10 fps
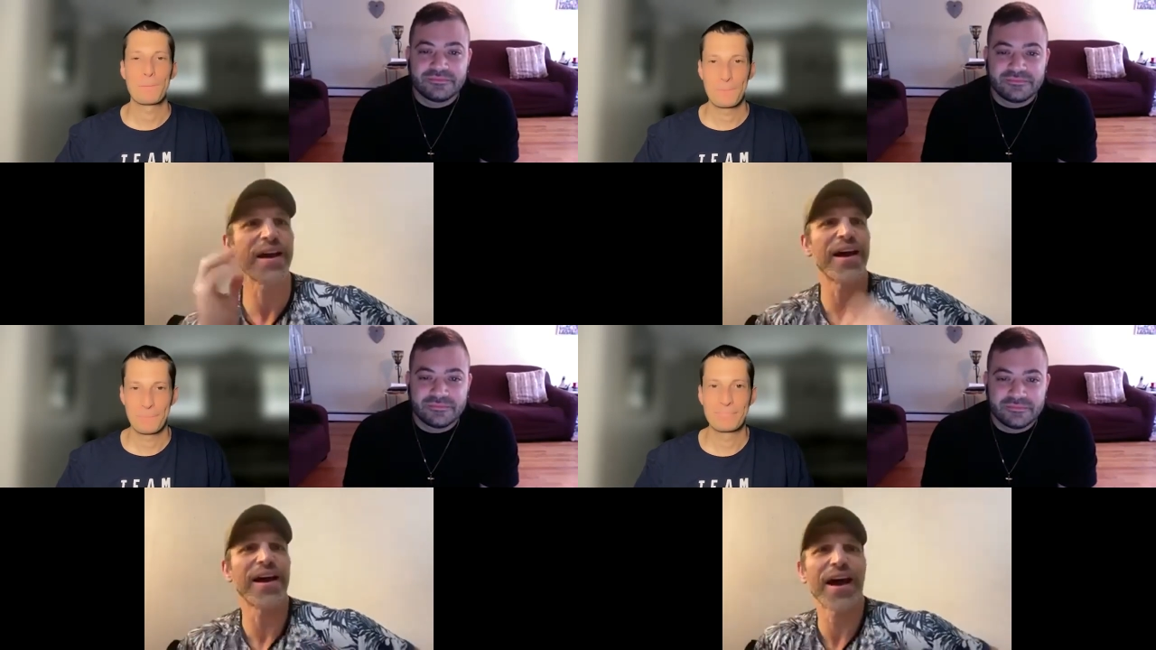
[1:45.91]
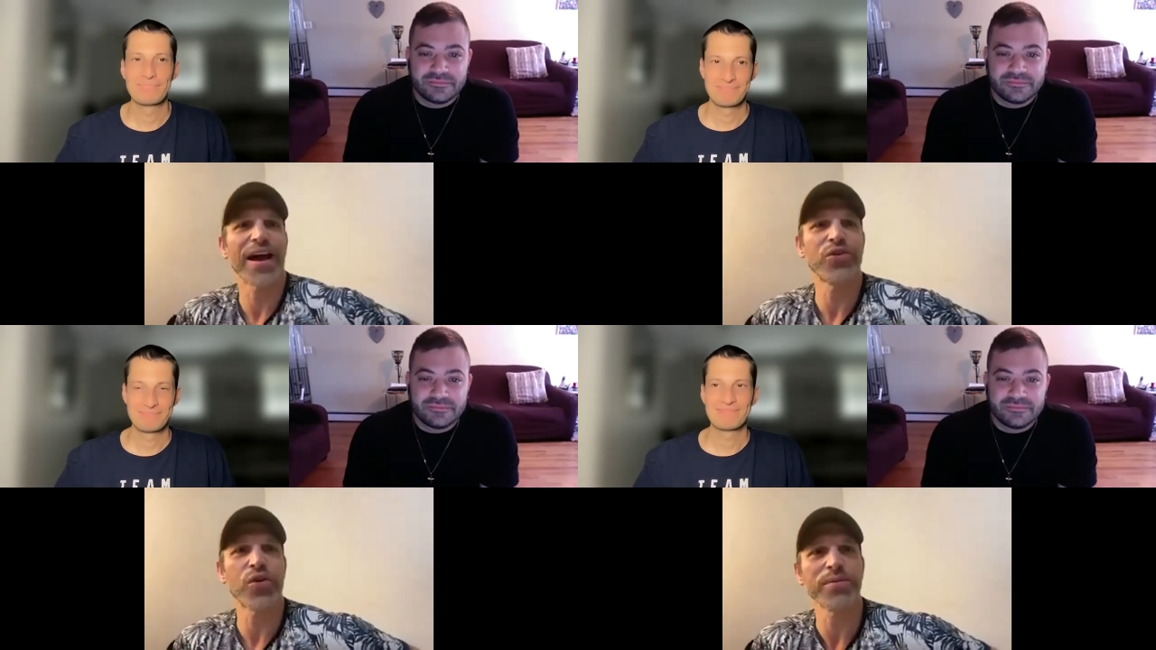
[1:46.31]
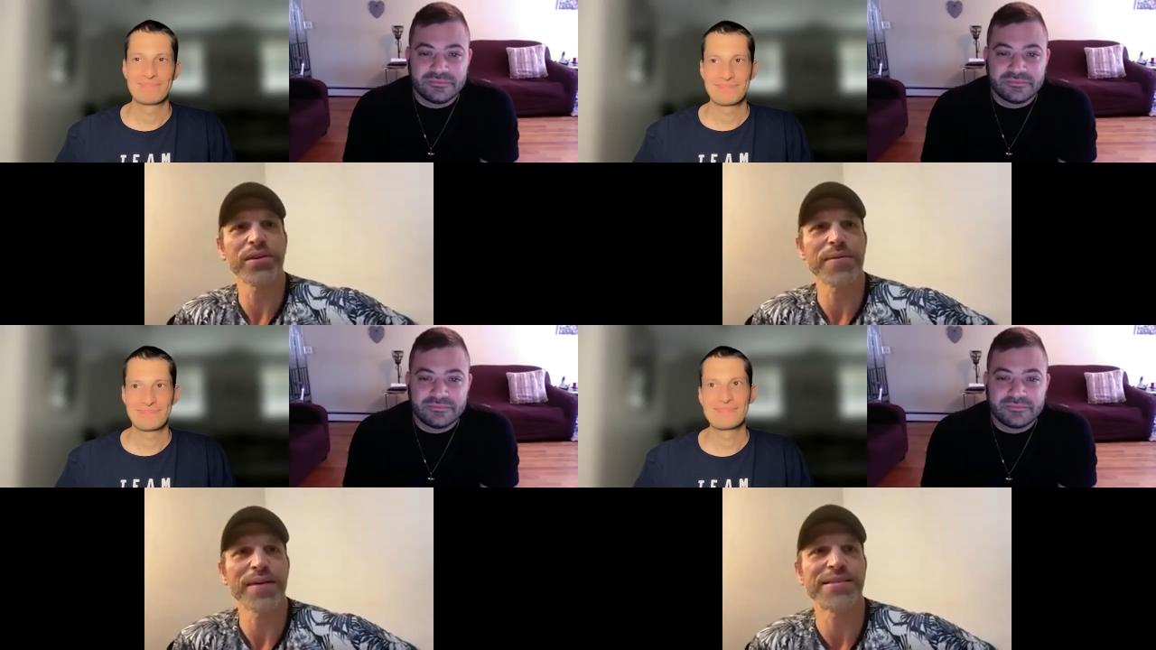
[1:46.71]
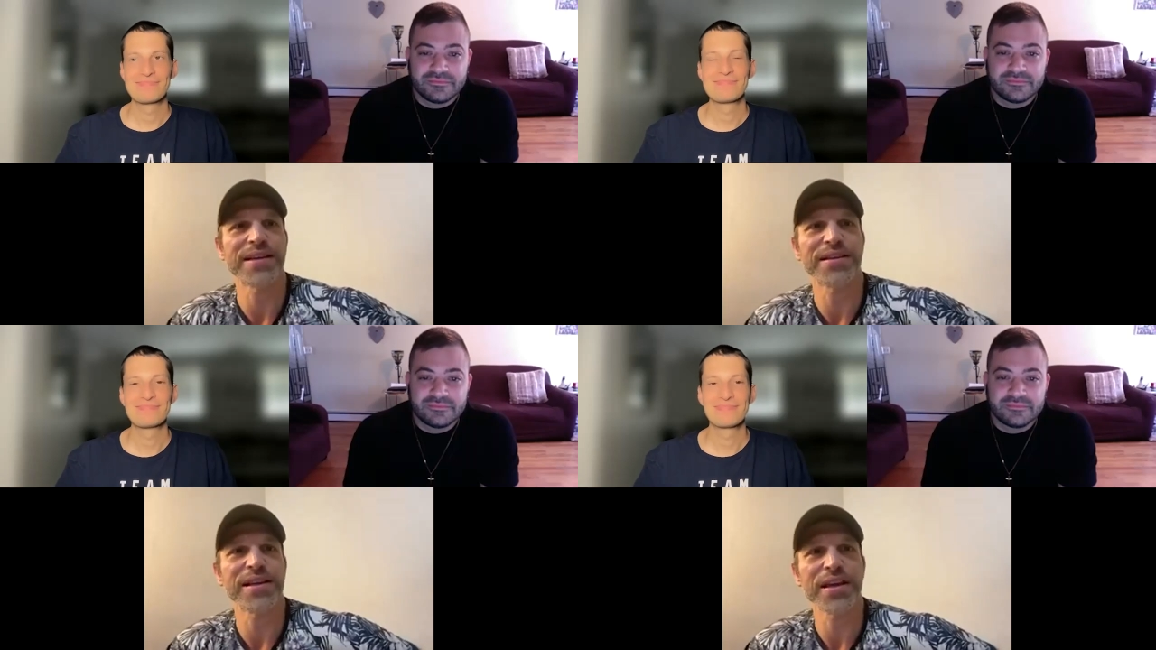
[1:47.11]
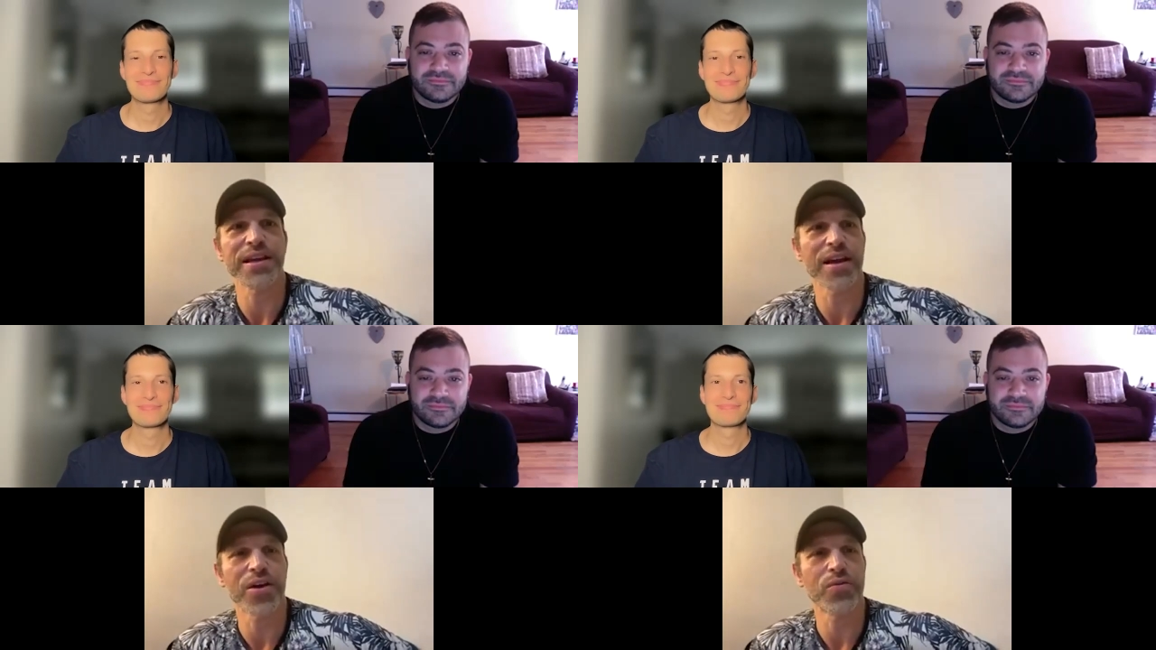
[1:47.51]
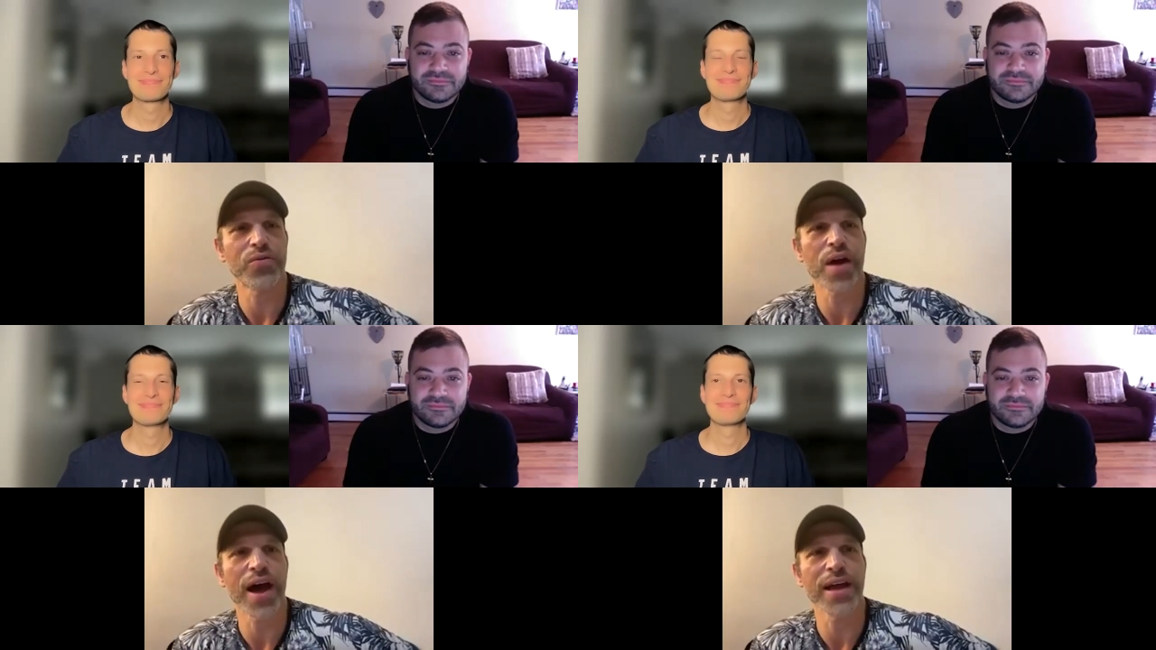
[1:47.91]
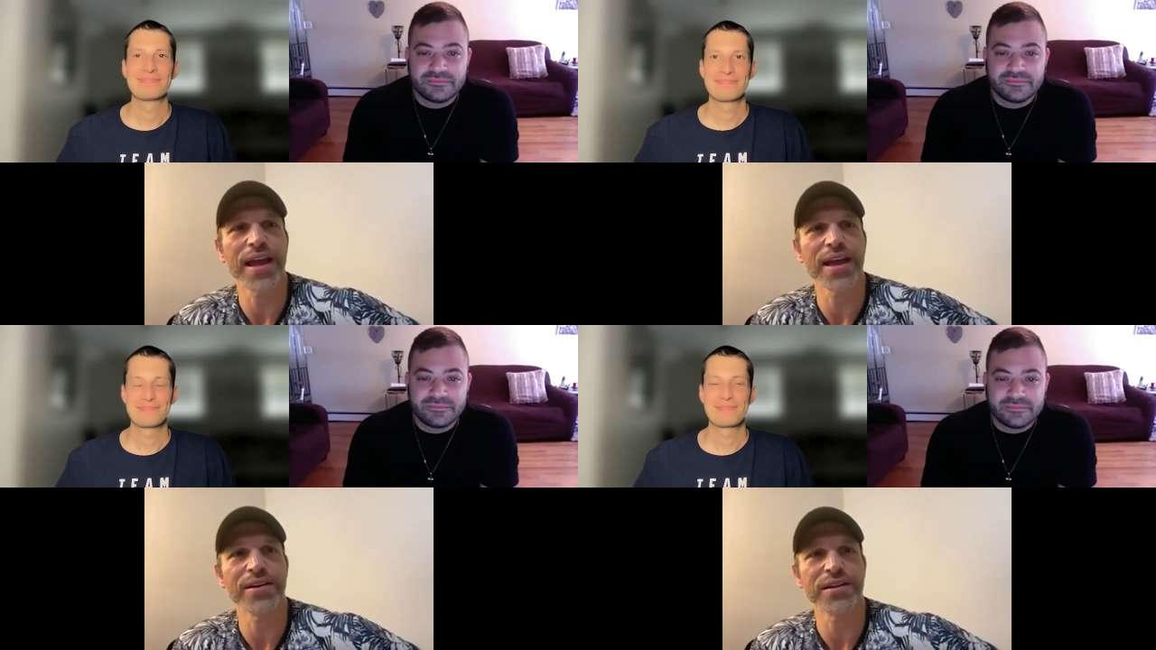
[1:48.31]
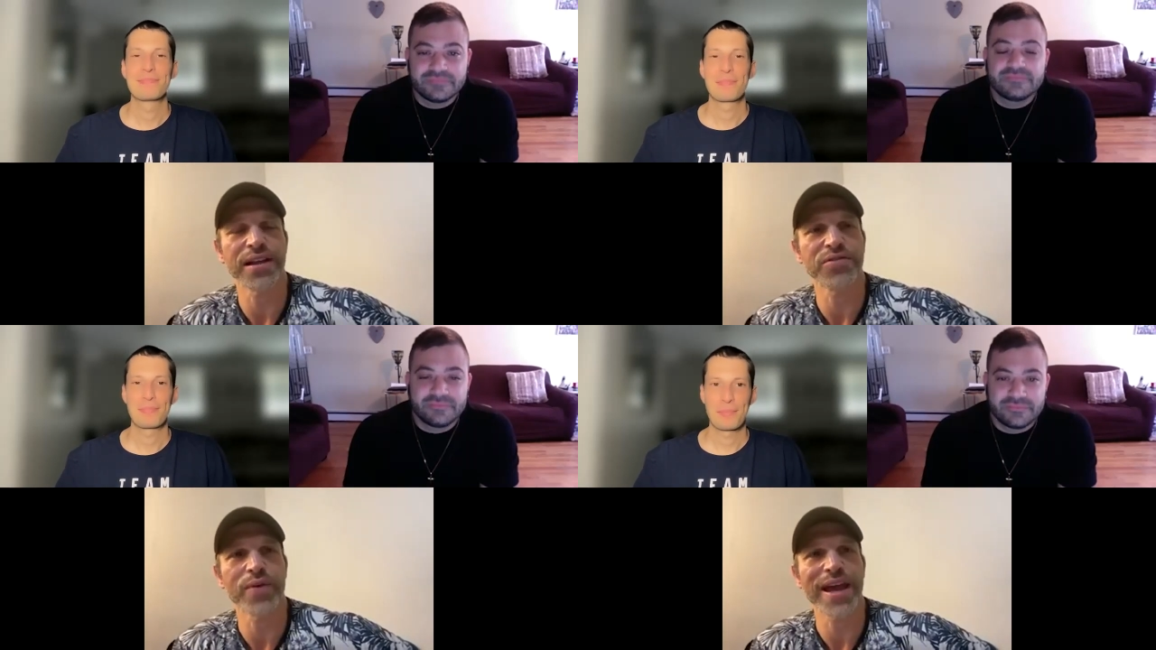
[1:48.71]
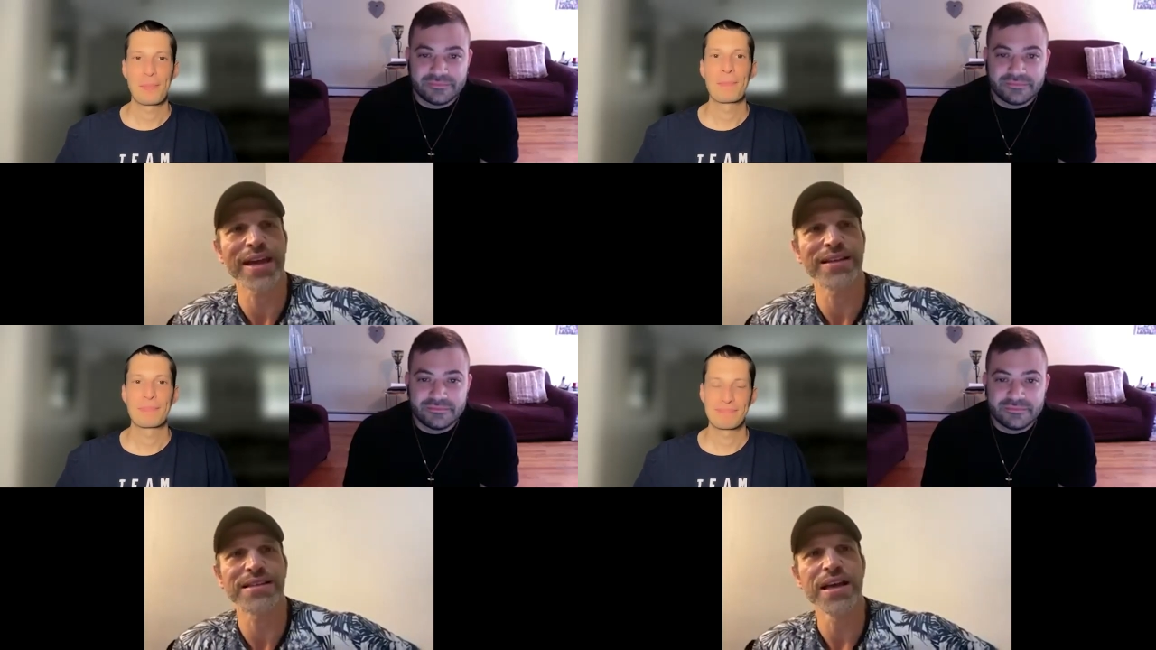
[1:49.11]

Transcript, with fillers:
Speaker 1: I normally basically run and lift weights.